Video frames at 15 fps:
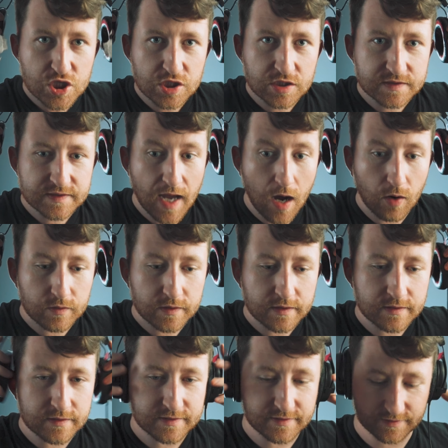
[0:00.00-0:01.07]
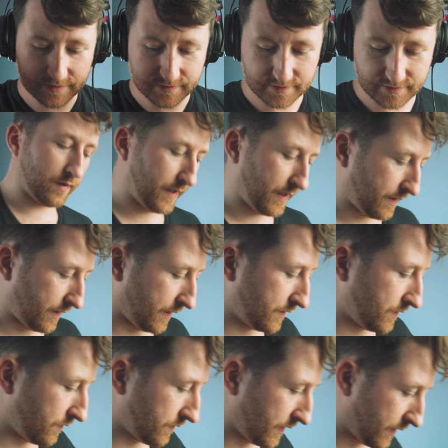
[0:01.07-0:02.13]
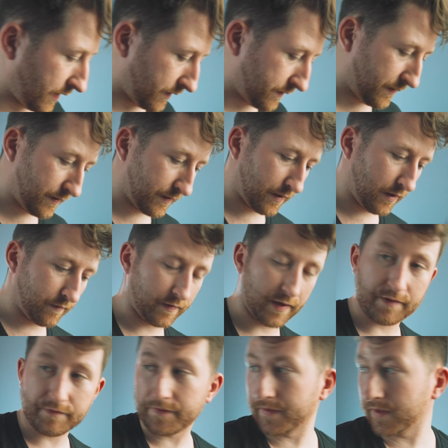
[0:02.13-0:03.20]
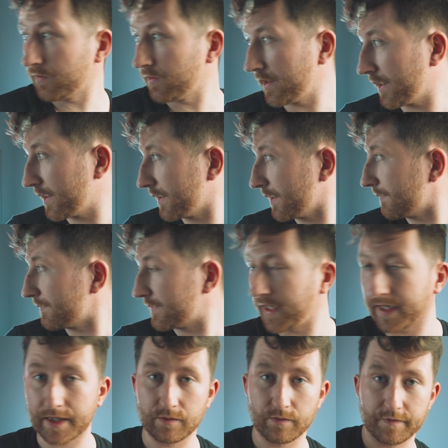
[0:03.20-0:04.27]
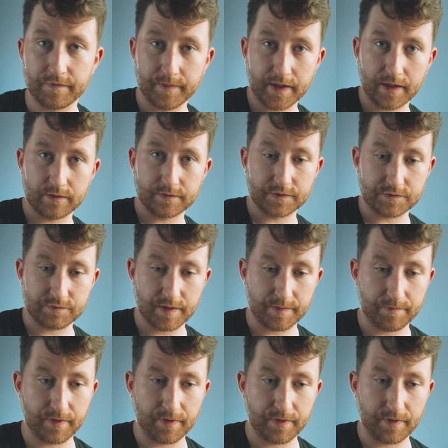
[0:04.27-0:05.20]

Sound. Okay, I know that I didn't cover everything what I taking with me on the trip,